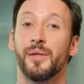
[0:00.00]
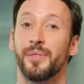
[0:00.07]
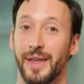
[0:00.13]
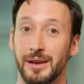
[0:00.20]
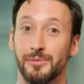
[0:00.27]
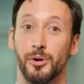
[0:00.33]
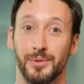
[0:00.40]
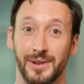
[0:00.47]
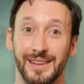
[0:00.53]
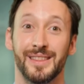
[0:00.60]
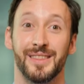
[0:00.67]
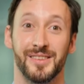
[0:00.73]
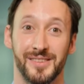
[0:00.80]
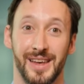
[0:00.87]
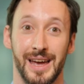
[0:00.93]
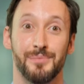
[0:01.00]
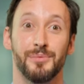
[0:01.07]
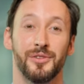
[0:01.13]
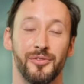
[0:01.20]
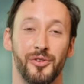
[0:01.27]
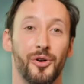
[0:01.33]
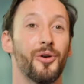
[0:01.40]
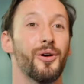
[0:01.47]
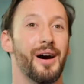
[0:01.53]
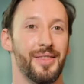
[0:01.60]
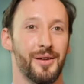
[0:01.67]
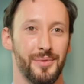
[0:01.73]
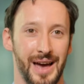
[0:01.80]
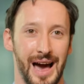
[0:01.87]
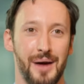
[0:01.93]
They probably did the same before and
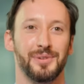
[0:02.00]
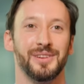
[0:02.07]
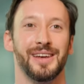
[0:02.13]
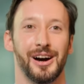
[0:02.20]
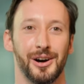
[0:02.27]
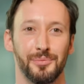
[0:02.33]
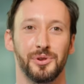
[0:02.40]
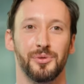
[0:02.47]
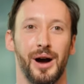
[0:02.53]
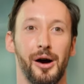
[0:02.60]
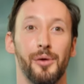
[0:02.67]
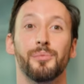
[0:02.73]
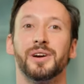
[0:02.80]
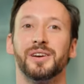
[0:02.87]
they'll be happy to help you out,